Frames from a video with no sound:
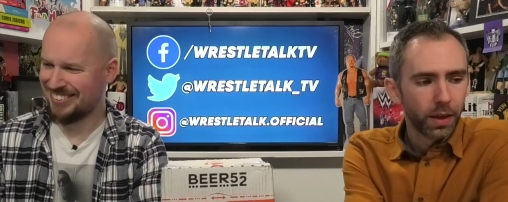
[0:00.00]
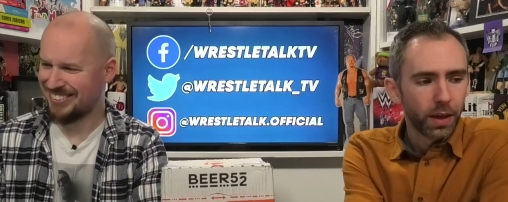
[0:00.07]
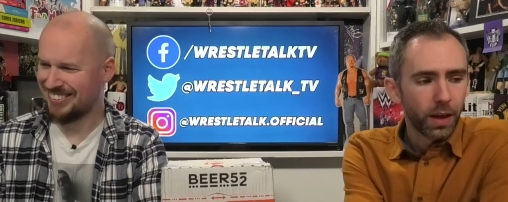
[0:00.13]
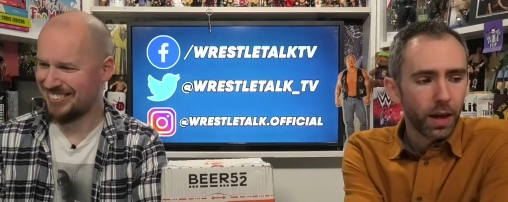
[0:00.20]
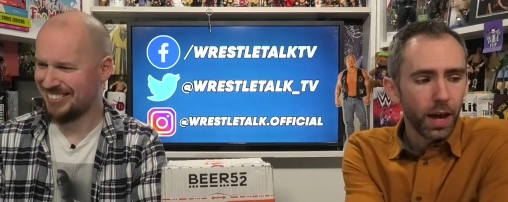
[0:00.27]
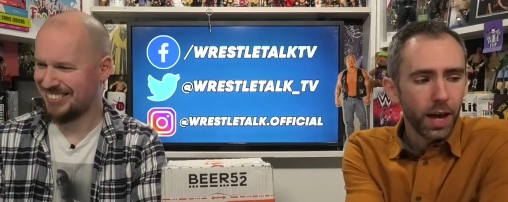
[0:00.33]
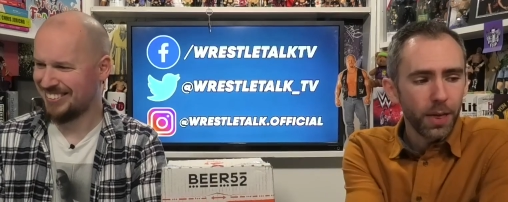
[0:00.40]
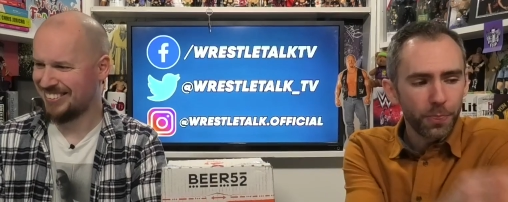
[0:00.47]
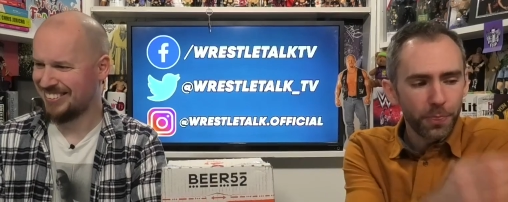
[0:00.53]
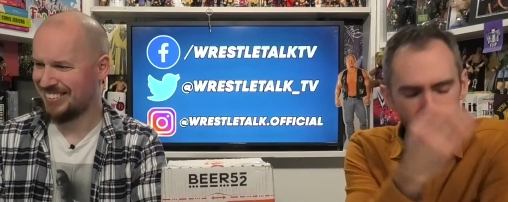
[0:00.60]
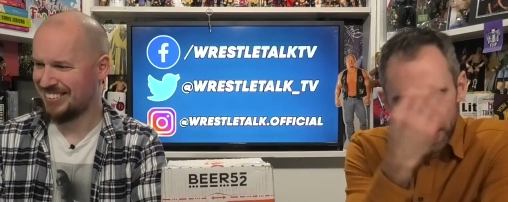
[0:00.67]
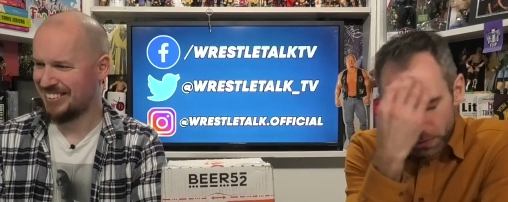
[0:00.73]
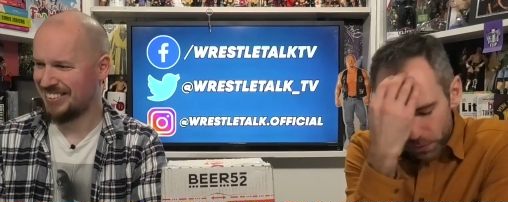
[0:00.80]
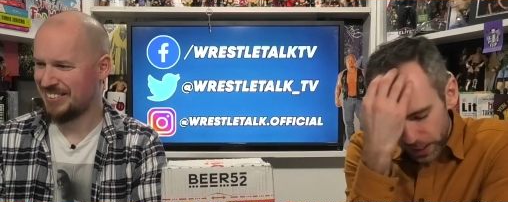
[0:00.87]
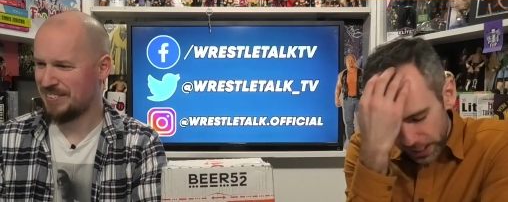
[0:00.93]
Speaker 1: Uh, then
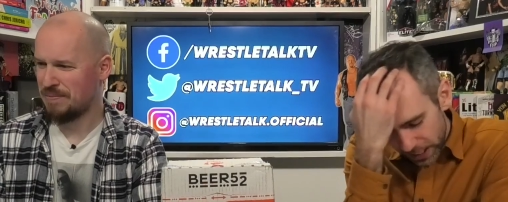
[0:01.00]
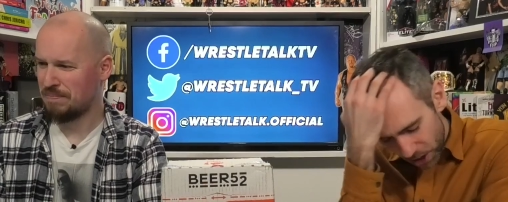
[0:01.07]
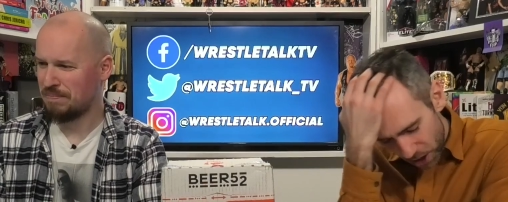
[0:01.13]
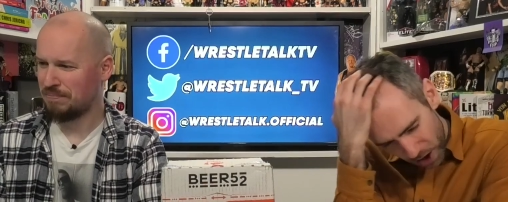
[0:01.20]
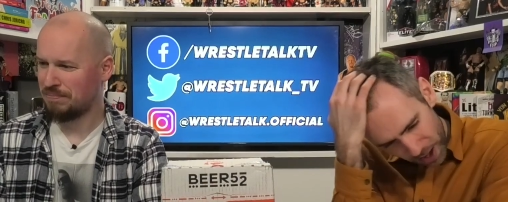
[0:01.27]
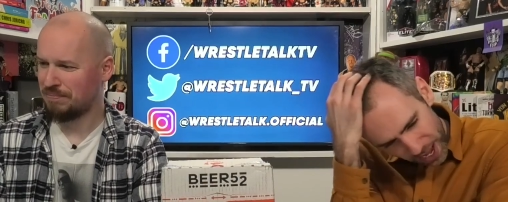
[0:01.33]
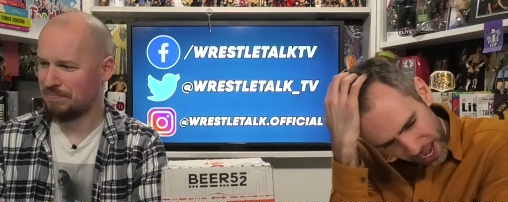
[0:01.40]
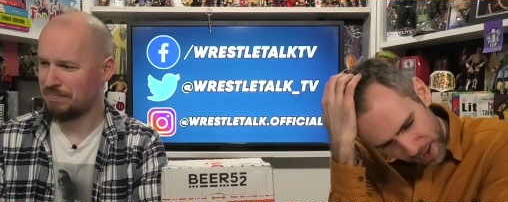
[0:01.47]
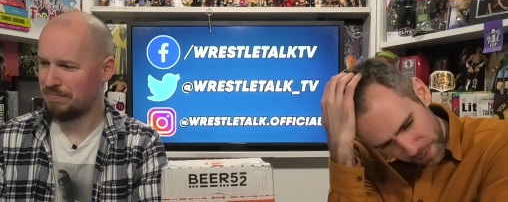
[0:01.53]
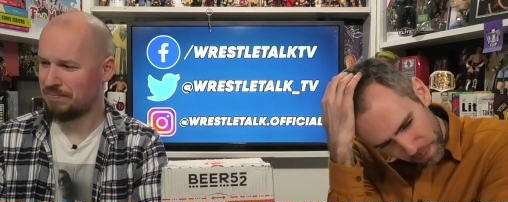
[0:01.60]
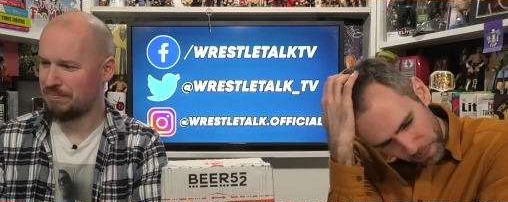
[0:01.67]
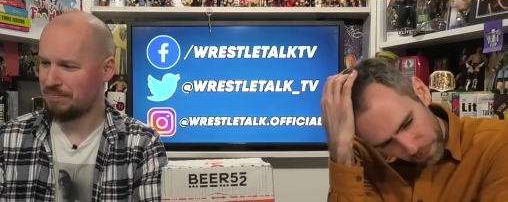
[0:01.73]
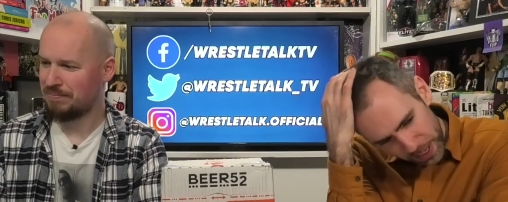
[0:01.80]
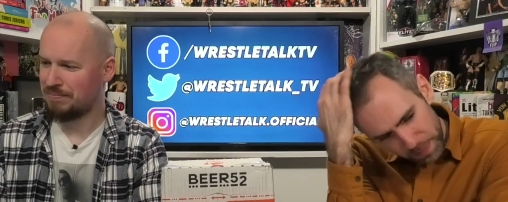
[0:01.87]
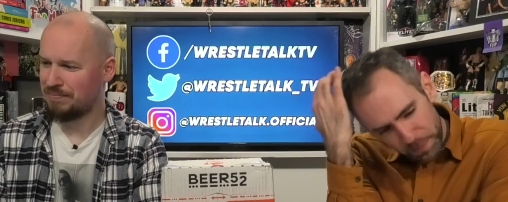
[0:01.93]
we got M V
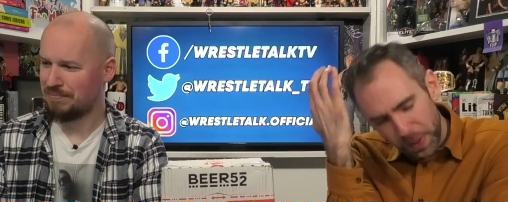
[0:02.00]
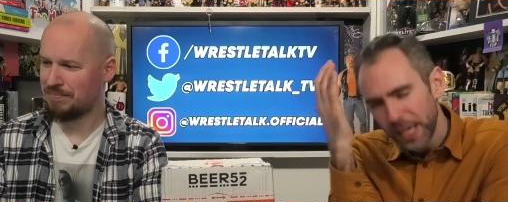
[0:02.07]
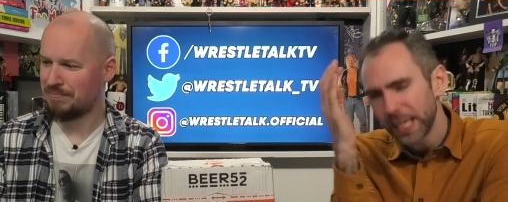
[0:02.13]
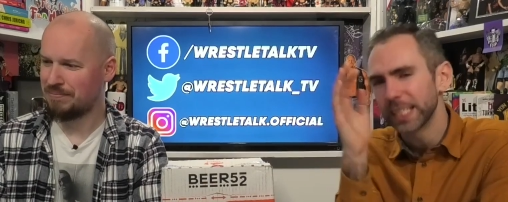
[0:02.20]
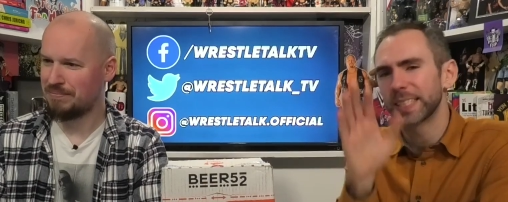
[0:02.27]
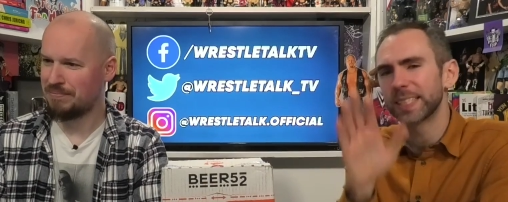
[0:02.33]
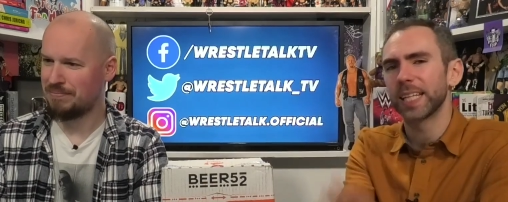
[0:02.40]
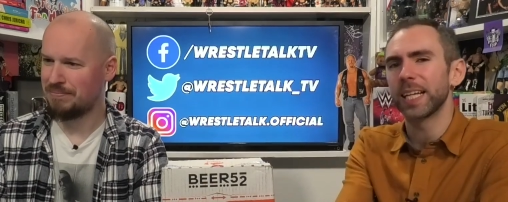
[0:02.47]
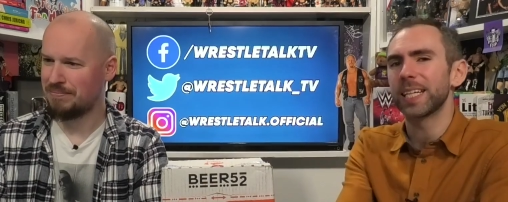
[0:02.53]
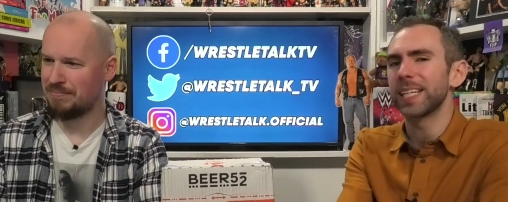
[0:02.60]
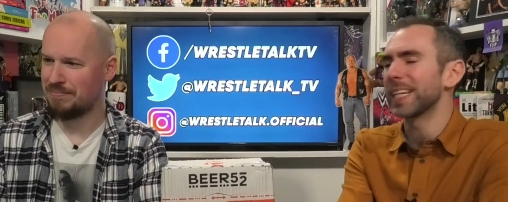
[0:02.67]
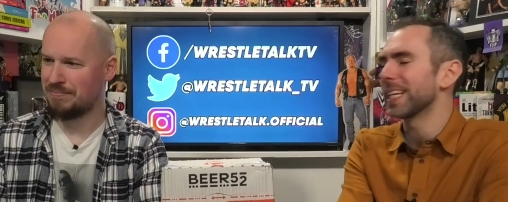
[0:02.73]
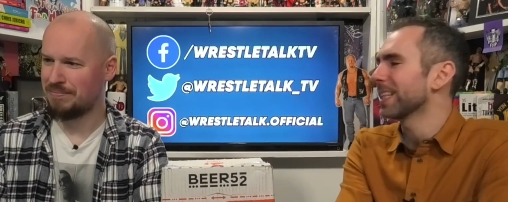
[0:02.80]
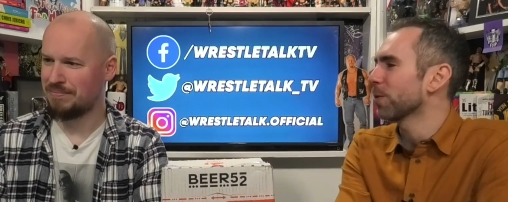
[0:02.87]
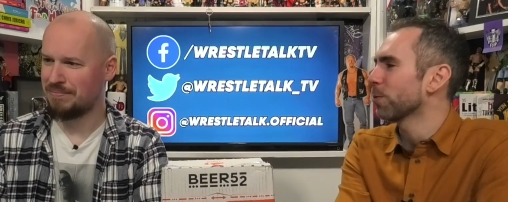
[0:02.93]
P suddenly in
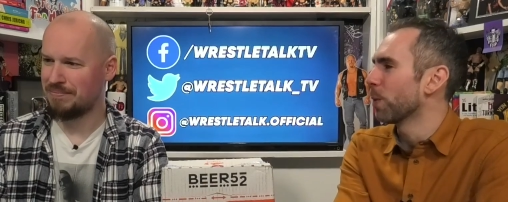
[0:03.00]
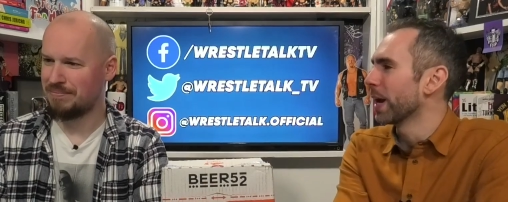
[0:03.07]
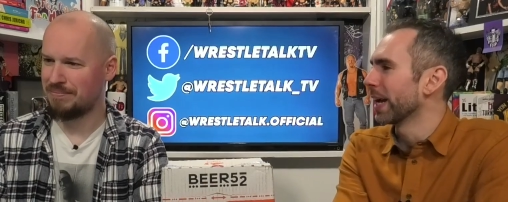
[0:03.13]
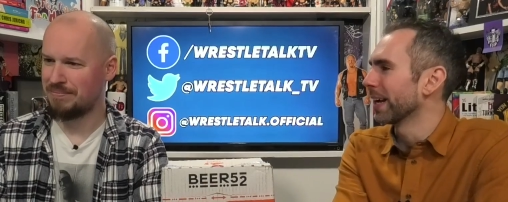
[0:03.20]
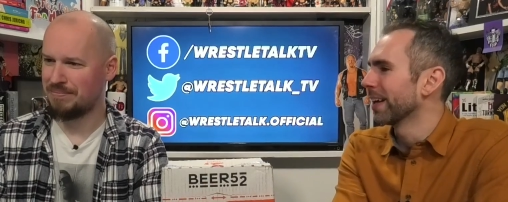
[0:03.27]
the ring,